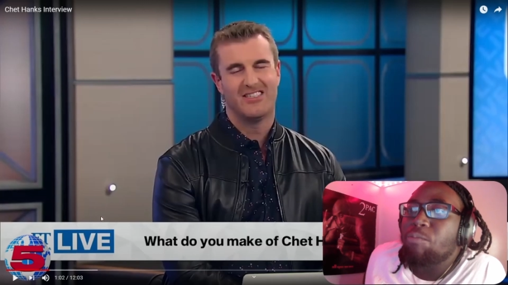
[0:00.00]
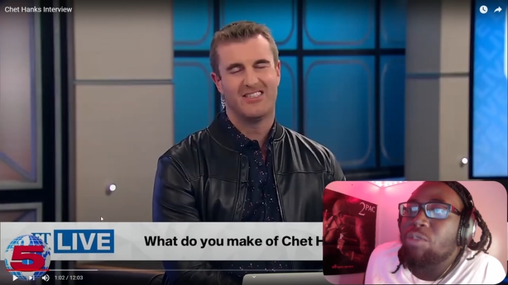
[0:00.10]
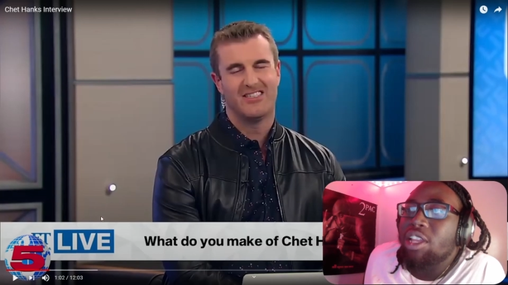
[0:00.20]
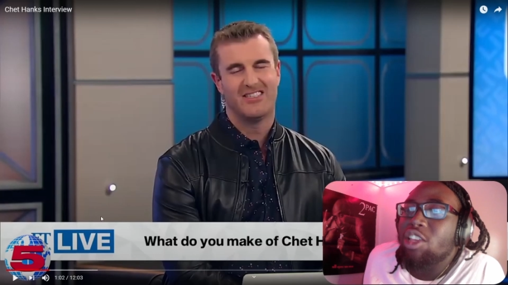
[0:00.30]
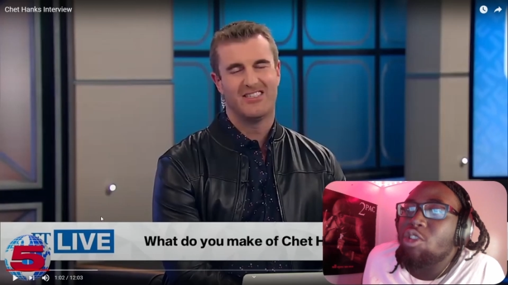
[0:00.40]

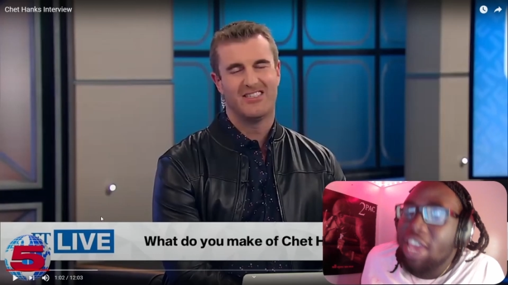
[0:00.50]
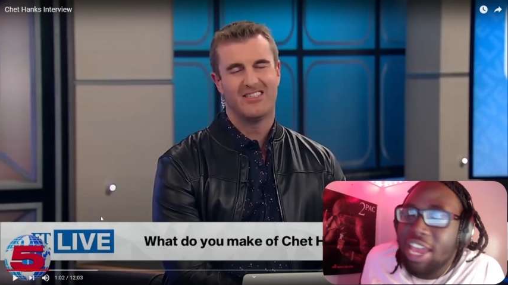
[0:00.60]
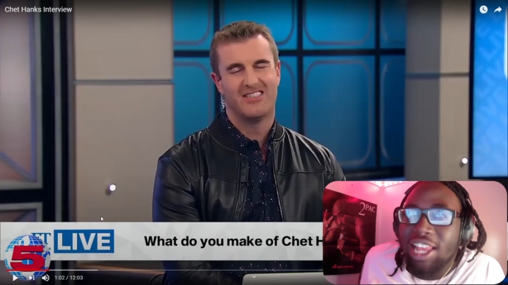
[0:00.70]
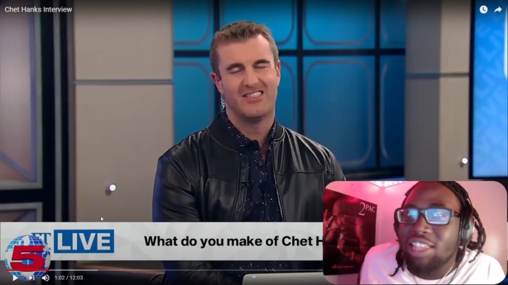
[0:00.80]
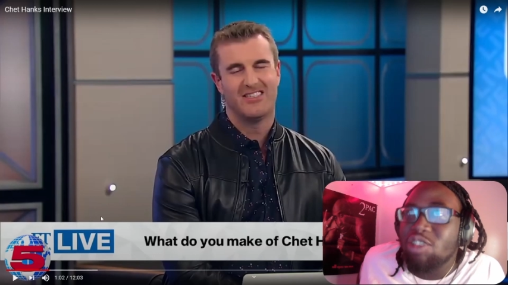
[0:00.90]
Speaker 1: You
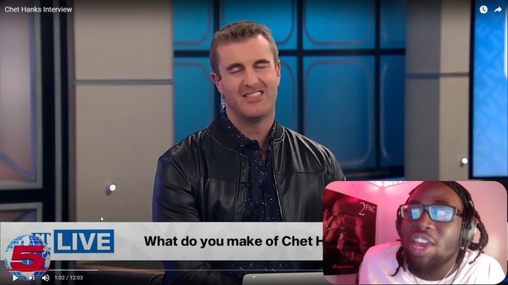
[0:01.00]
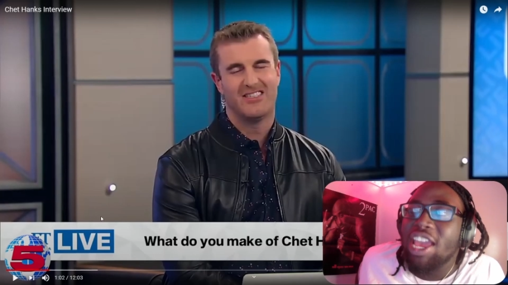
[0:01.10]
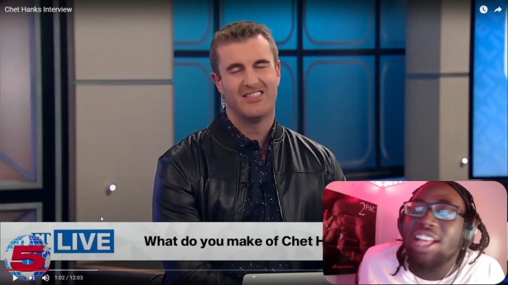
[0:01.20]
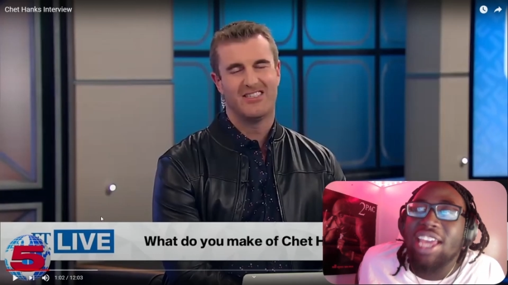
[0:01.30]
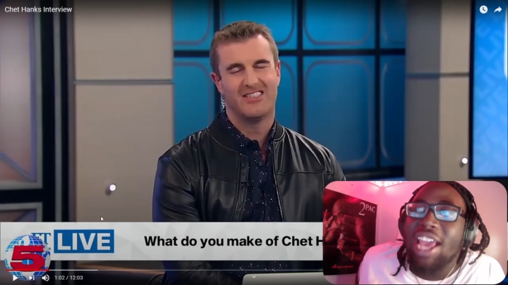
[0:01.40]
can't you
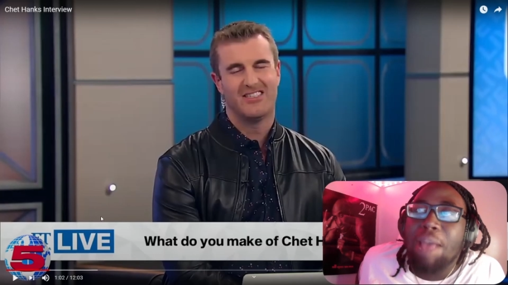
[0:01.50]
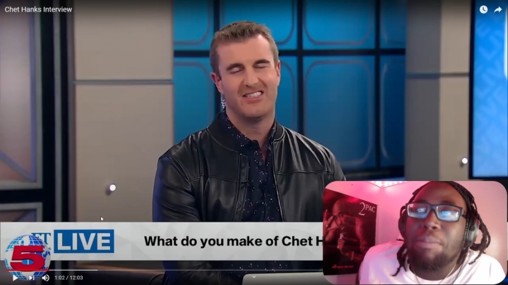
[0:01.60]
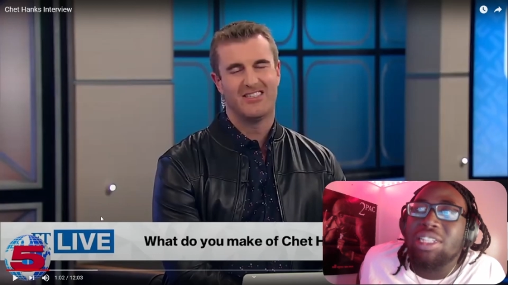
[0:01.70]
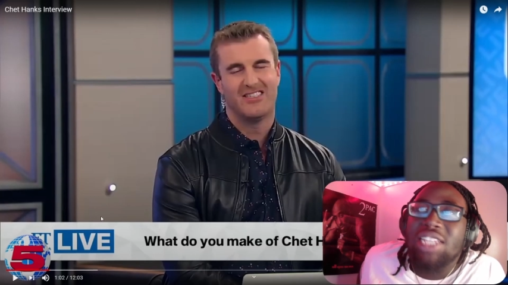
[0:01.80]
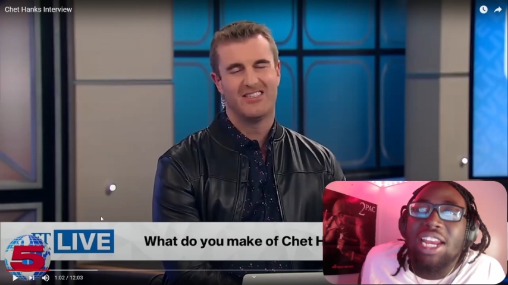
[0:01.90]
can't cap and
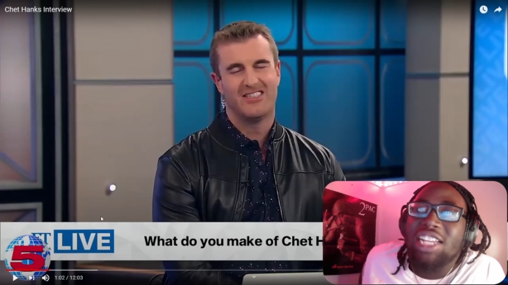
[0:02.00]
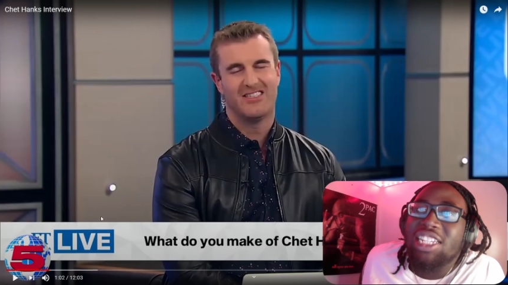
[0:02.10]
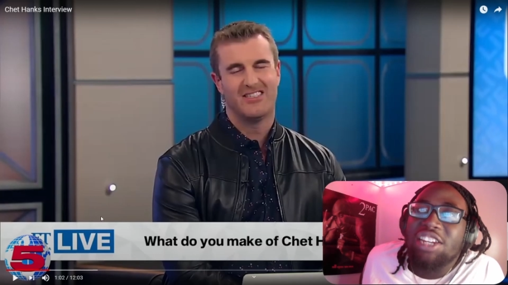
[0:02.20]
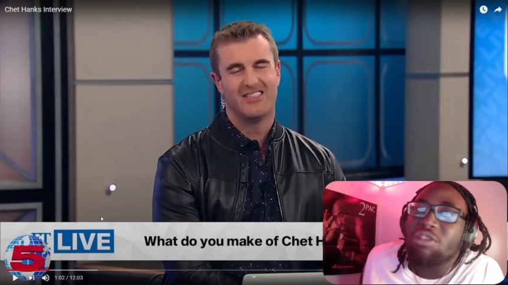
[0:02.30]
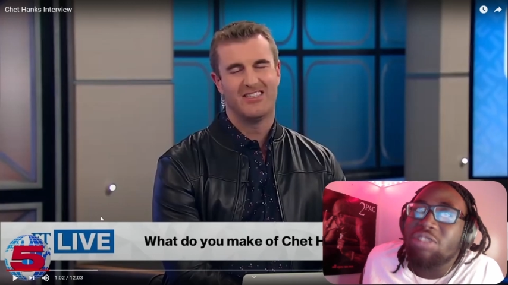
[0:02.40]
say that shit
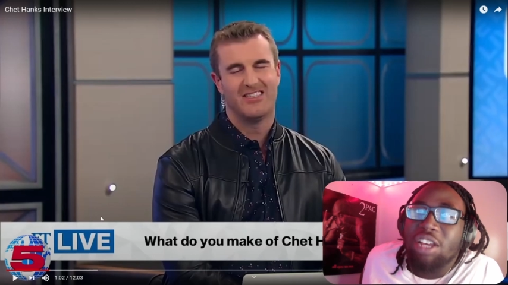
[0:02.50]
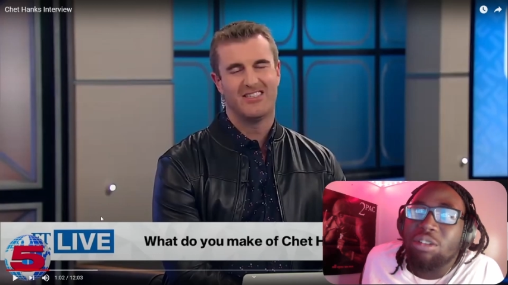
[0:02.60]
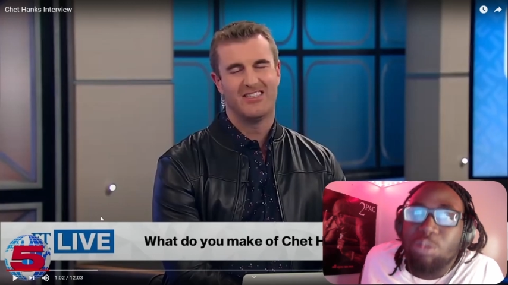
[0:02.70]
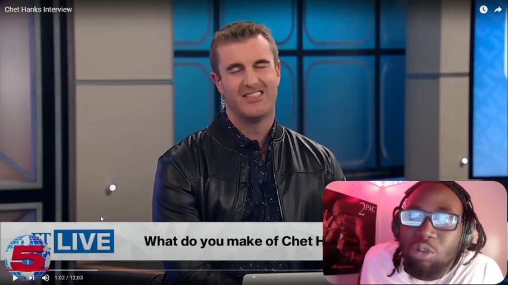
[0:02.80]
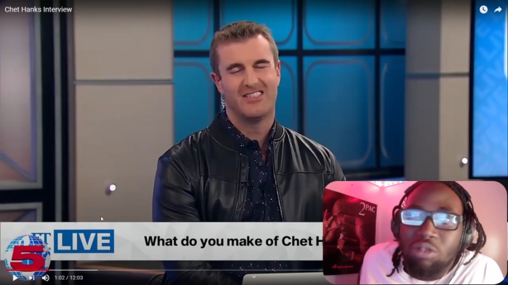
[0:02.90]
don't sound
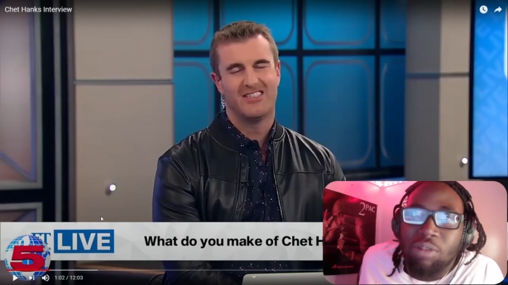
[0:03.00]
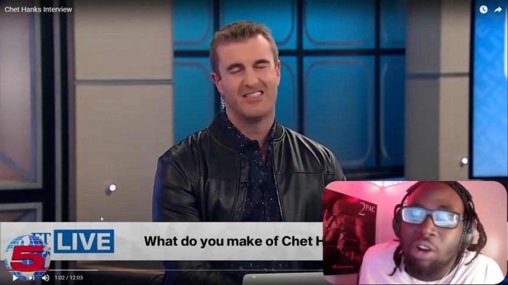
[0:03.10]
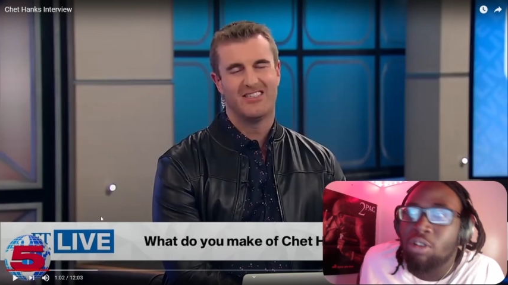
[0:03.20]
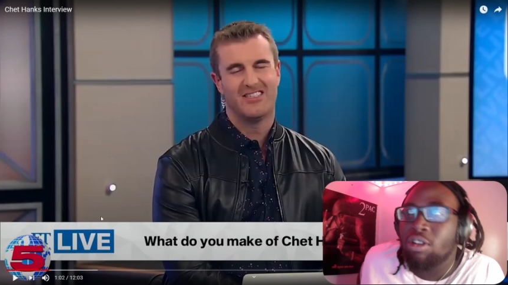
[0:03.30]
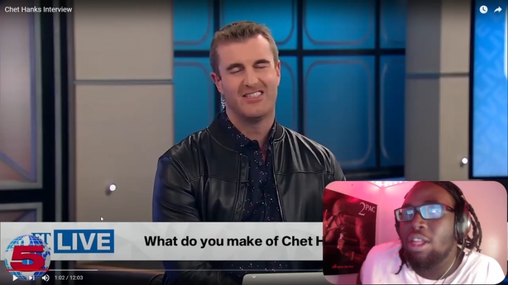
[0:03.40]
smooth,
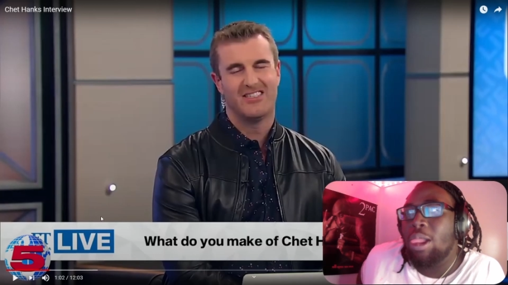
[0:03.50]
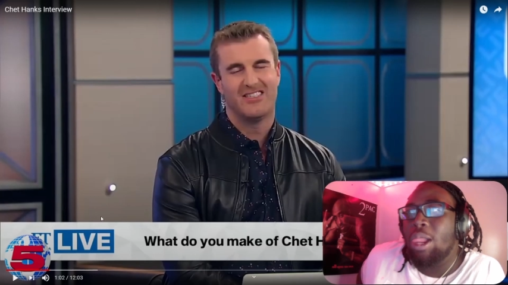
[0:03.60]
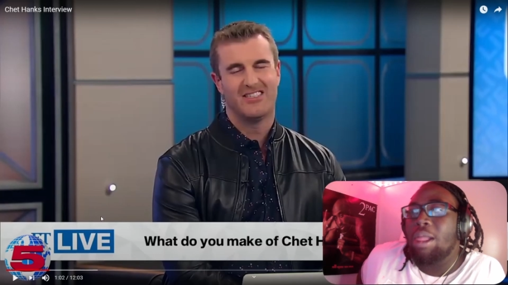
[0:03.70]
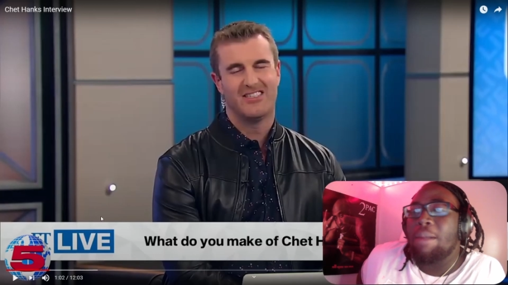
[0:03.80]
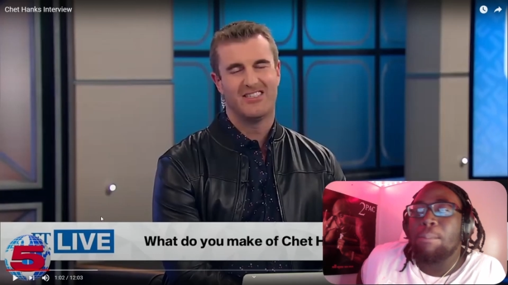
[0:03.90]
bro.
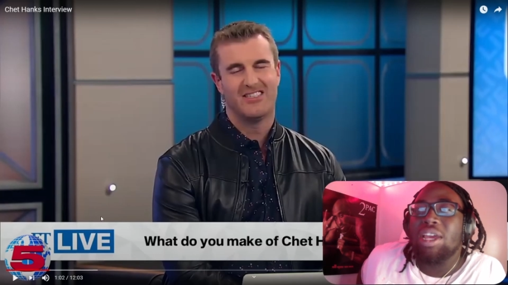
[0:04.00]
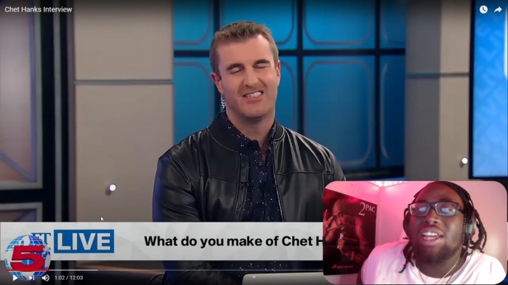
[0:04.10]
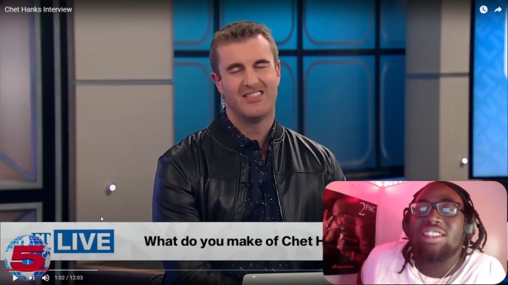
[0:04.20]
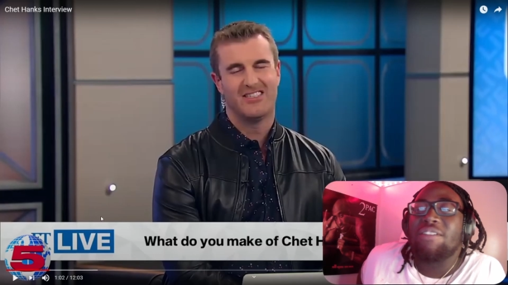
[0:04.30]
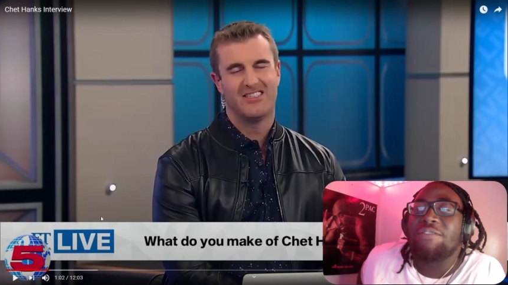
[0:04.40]
But
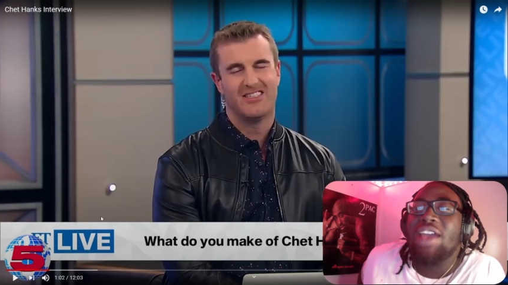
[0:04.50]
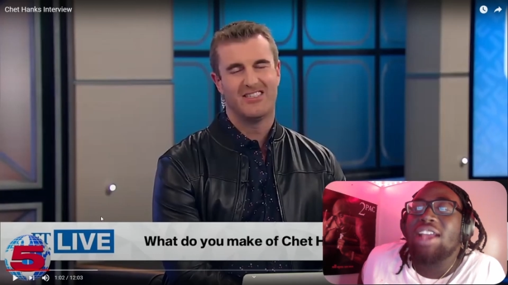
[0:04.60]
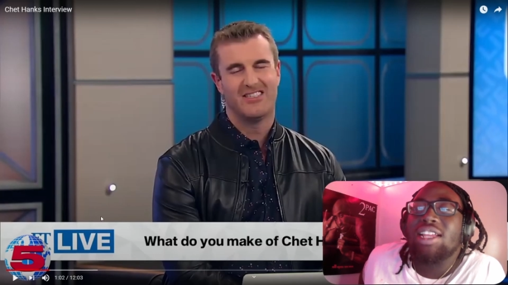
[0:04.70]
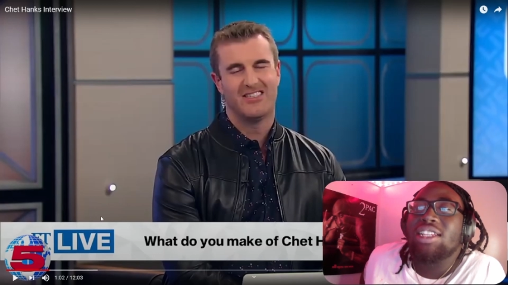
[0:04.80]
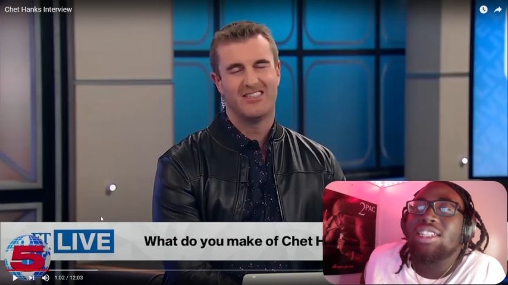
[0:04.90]
it, the fact
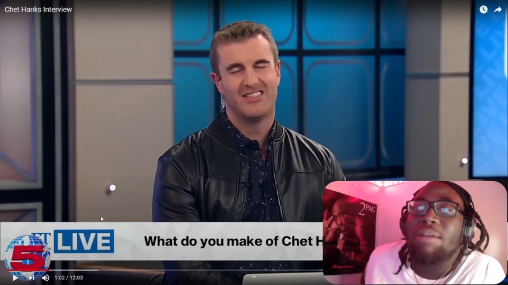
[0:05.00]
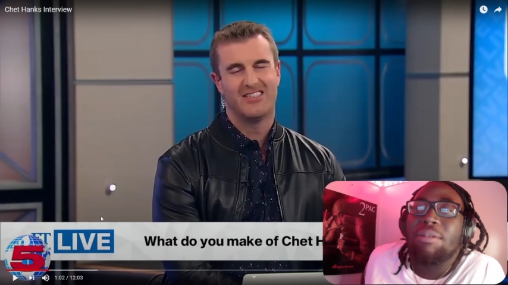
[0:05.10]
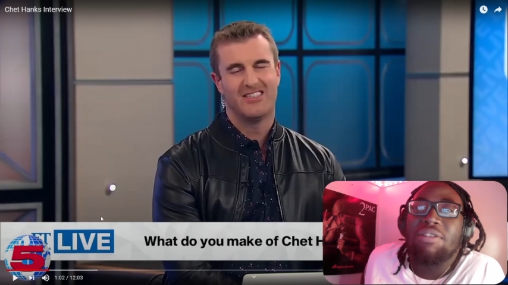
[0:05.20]
that it's coming from